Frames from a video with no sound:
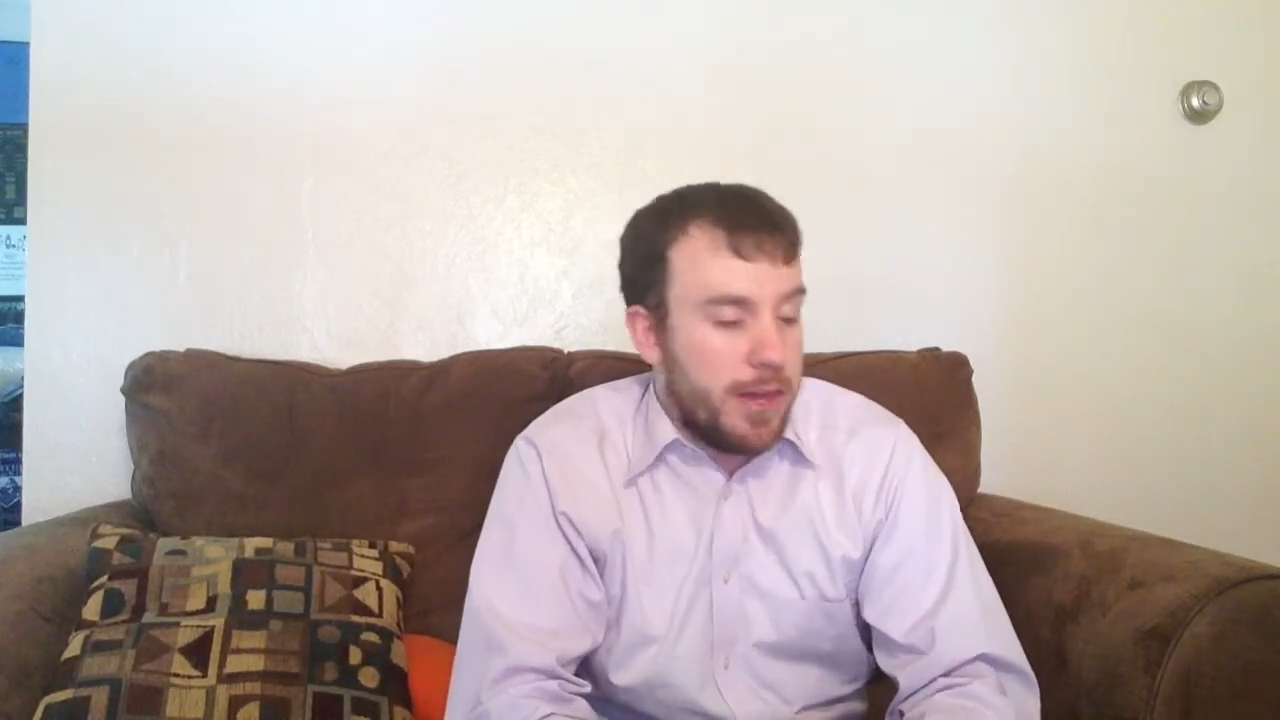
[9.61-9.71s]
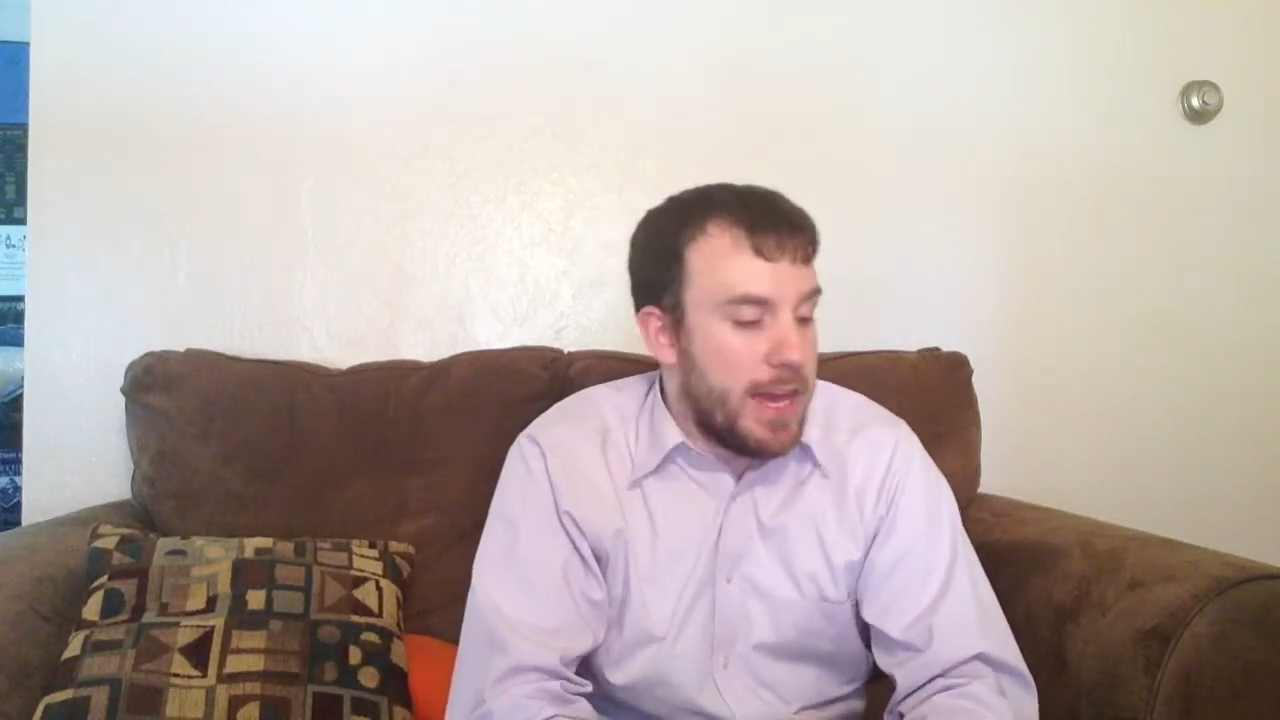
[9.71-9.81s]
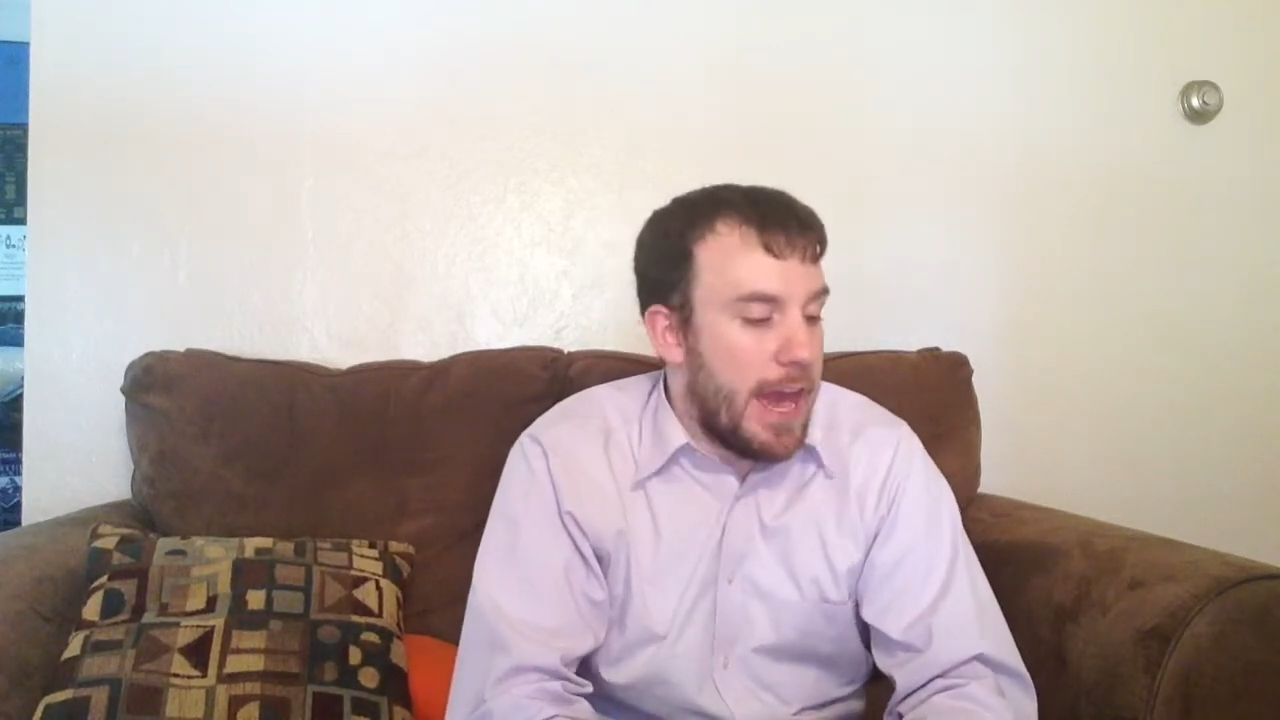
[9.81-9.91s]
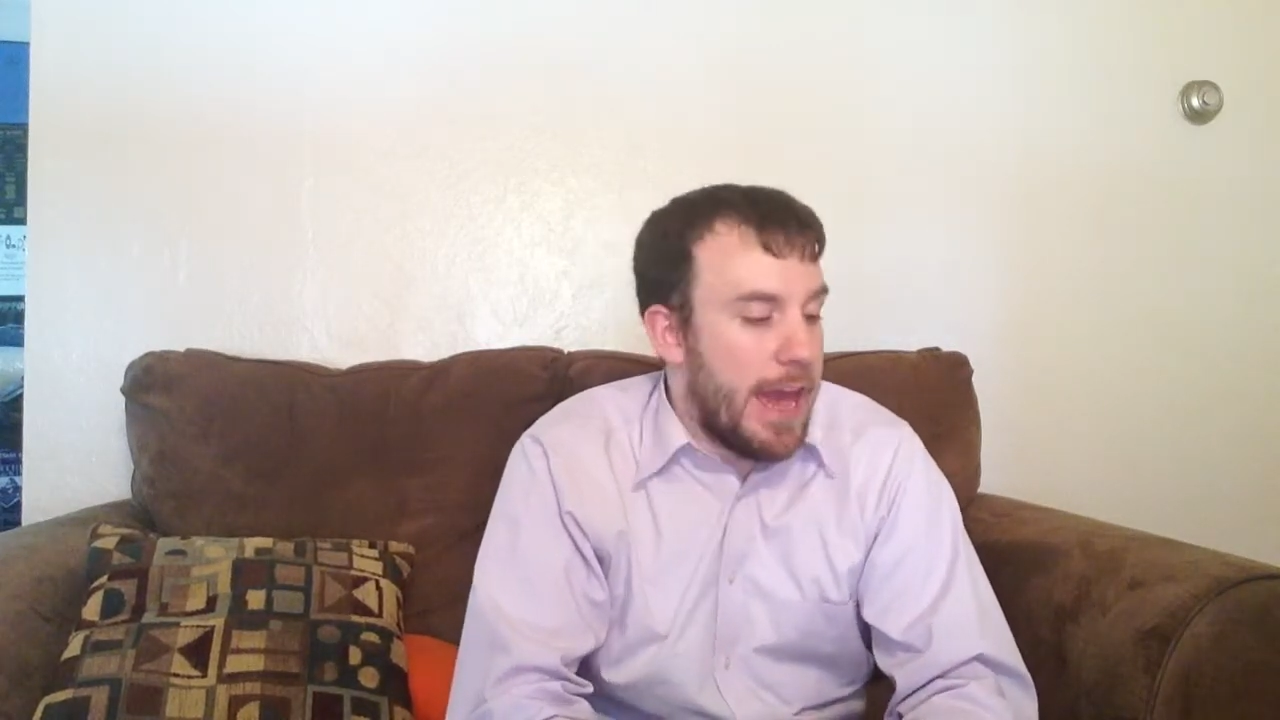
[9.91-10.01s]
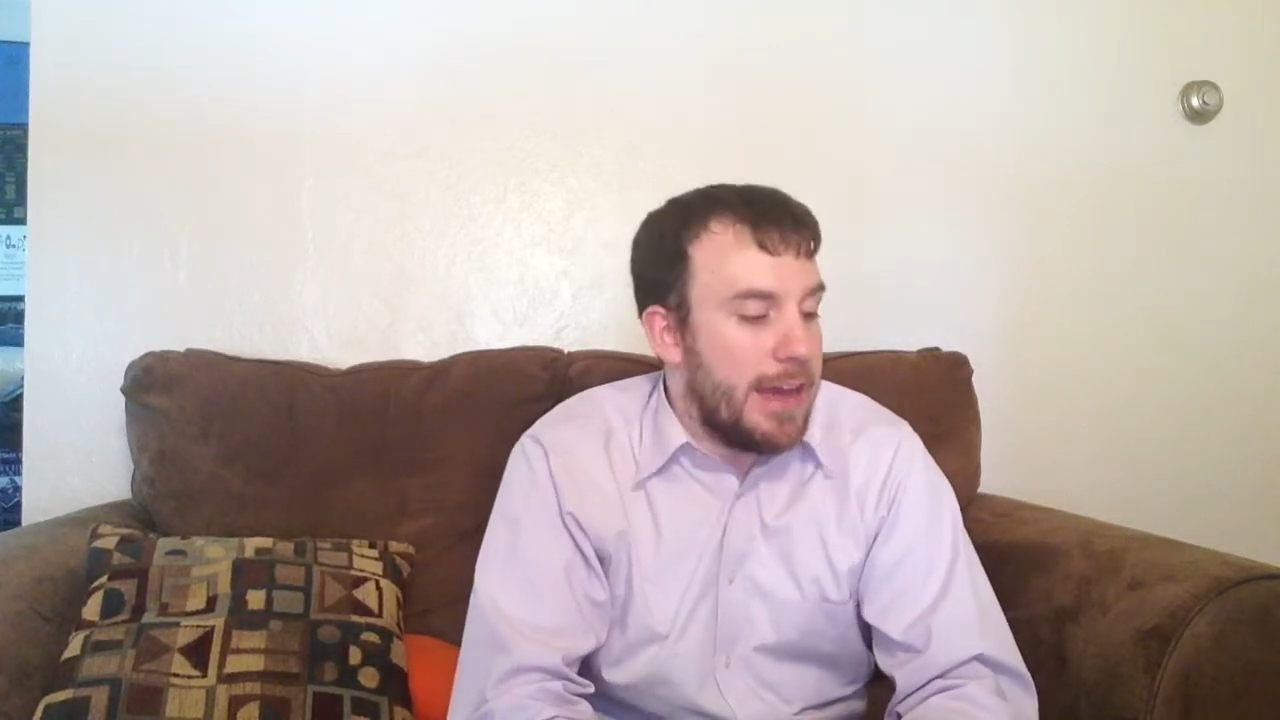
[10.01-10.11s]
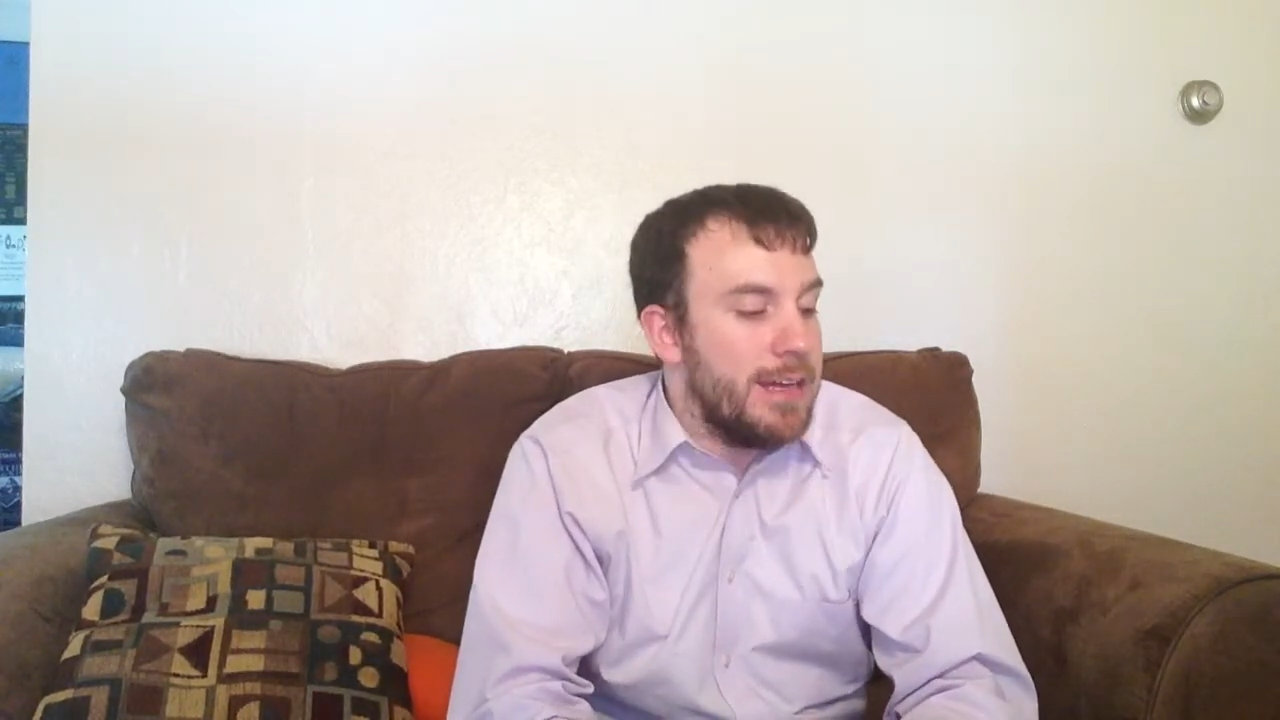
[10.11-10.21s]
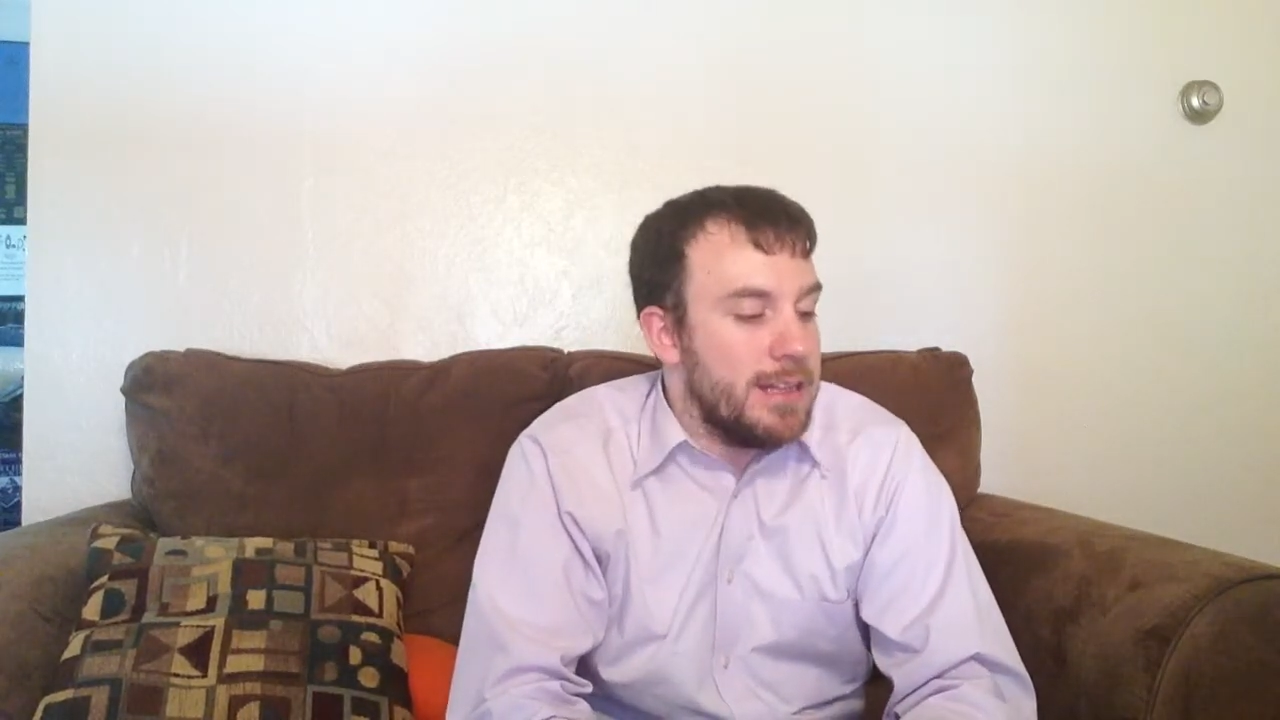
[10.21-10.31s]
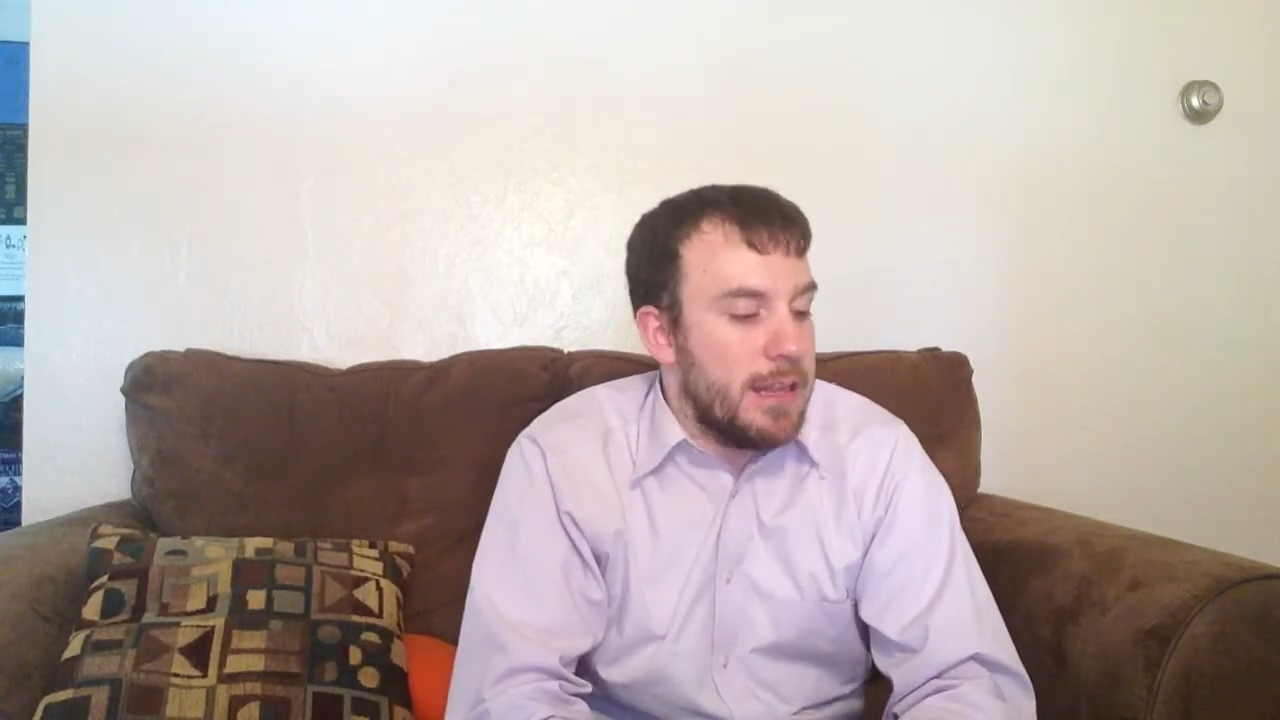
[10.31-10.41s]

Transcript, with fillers: a K,